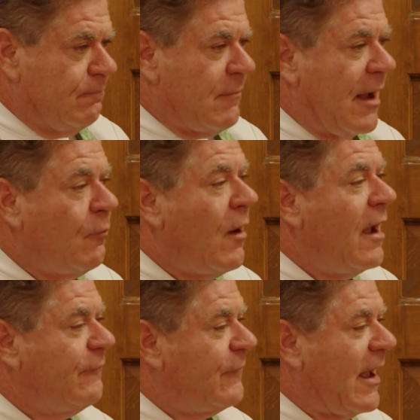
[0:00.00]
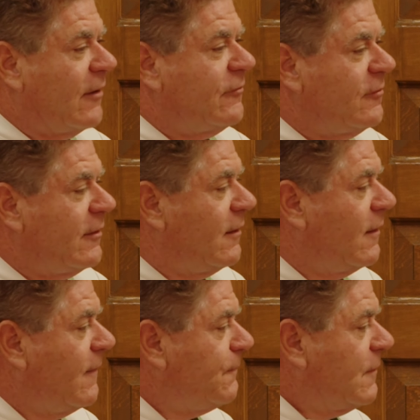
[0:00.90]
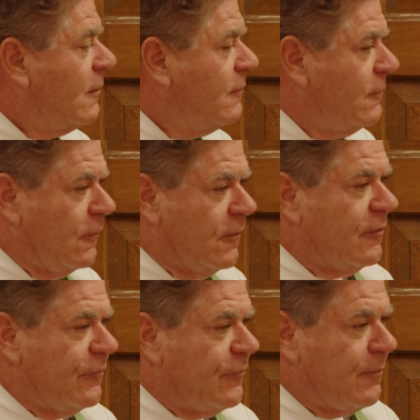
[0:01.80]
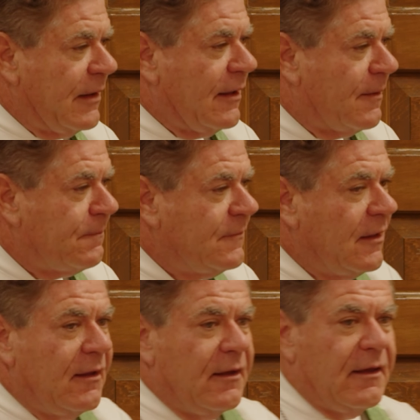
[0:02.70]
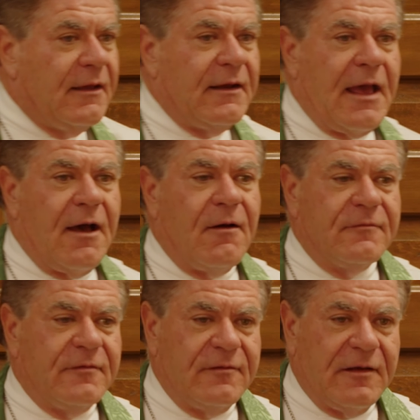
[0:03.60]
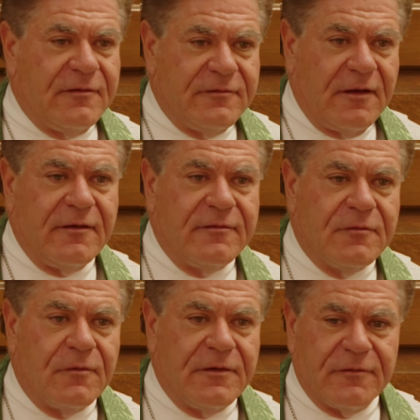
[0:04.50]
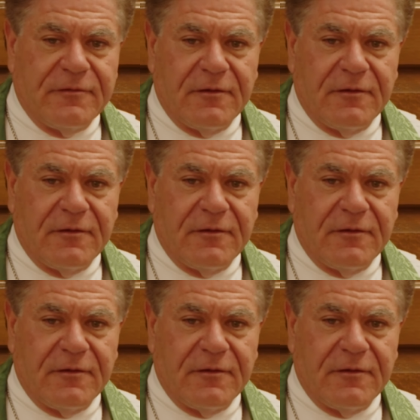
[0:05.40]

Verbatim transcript: My wife actually learned from him in how to teach Sunday school years